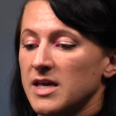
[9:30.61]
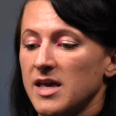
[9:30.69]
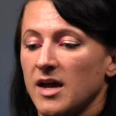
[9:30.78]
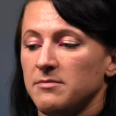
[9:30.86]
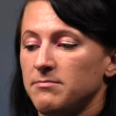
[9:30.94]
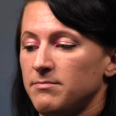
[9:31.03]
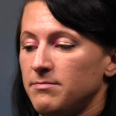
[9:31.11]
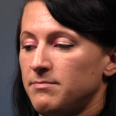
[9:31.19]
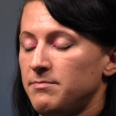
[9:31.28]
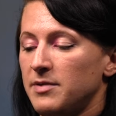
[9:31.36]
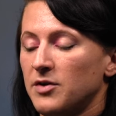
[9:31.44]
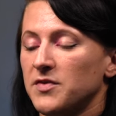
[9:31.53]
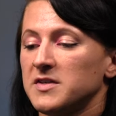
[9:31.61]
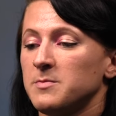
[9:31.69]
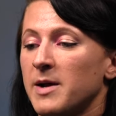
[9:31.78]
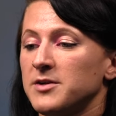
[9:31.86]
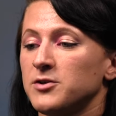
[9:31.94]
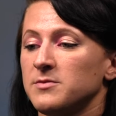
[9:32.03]
he had built
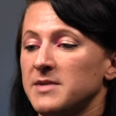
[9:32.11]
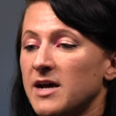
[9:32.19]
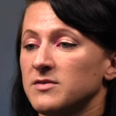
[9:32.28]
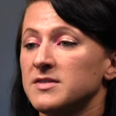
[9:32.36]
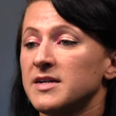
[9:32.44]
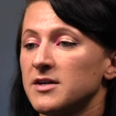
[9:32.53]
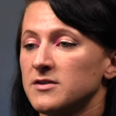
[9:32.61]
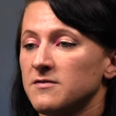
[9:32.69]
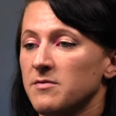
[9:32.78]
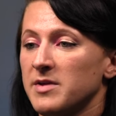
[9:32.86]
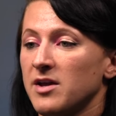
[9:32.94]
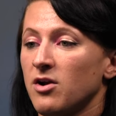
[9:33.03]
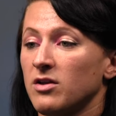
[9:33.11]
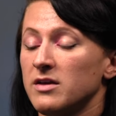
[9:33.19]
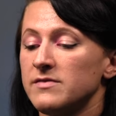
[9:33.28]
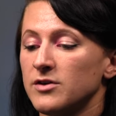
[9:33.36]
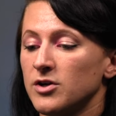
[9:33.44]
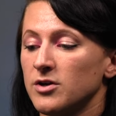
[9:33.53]
this bedroom downstairs for me in our
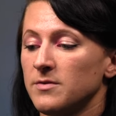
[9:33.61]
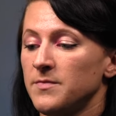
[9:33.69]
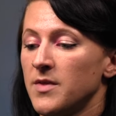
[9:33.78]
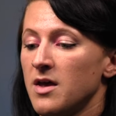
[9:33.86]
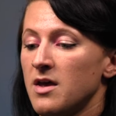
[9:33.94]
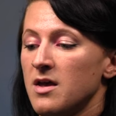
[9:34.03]
living room,